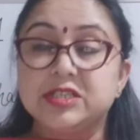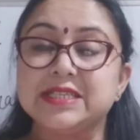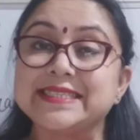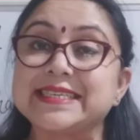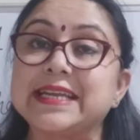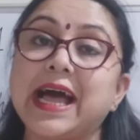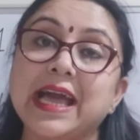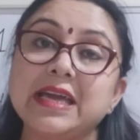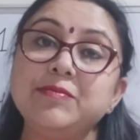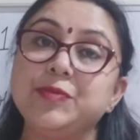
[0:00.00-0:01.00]

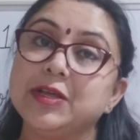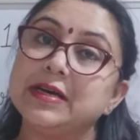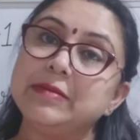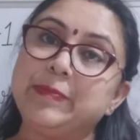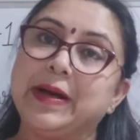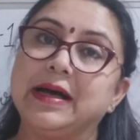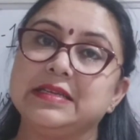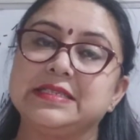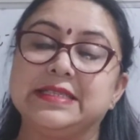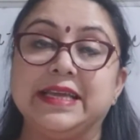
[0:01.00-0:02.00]
describe the
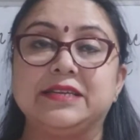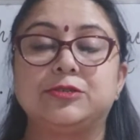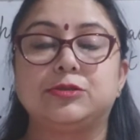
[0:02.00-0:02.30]
past. They